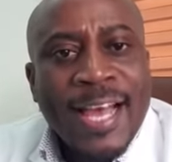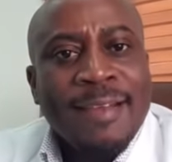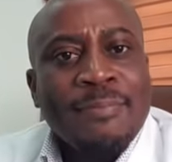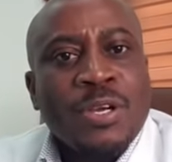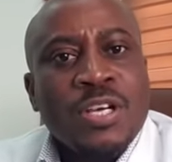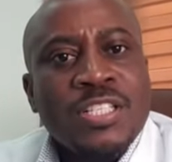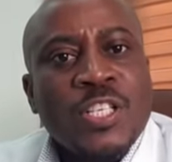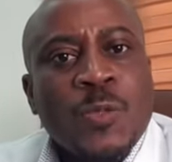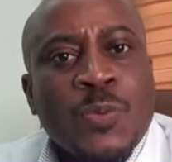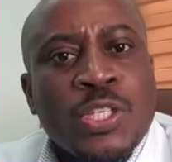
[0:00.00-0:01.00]
And because
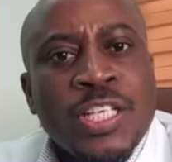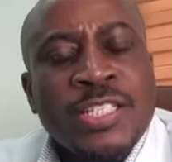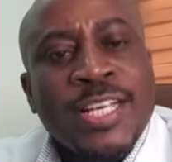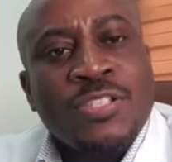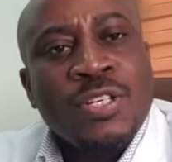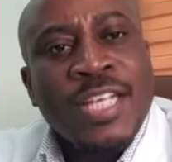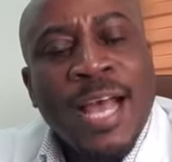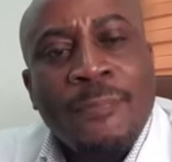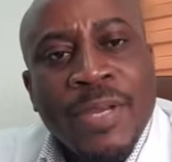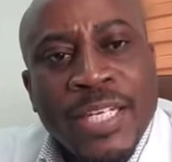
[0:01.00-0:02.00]
this process does not
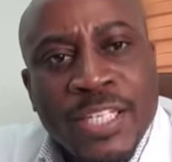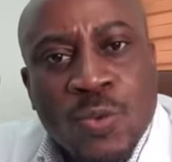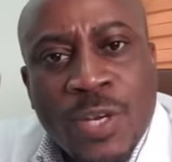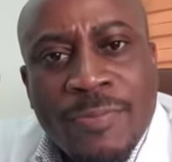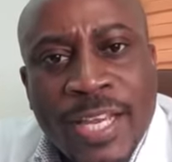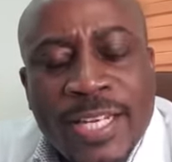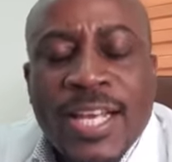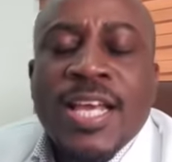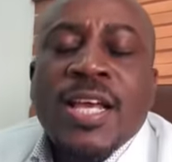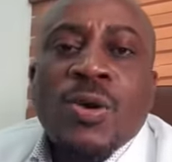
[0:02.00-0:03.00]
happen in
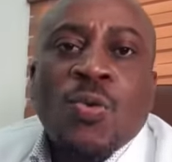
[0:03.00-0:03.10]
women,